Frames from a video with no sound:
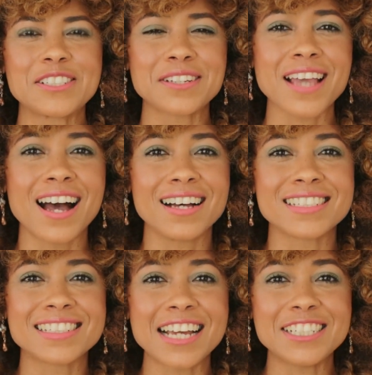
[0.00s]
So yeah,
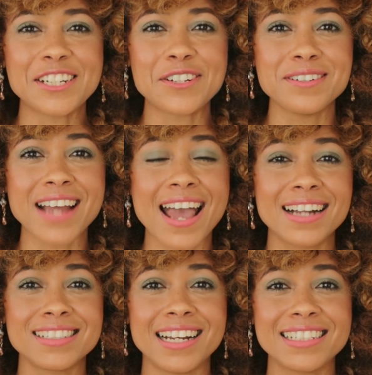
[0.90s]
stay tuned
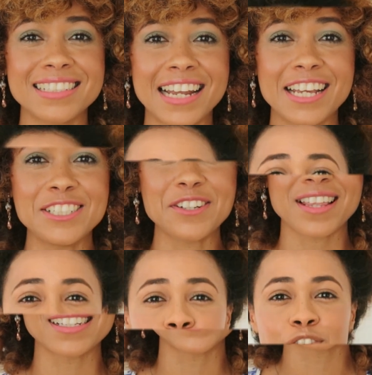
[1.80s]
and let's so I get know into this.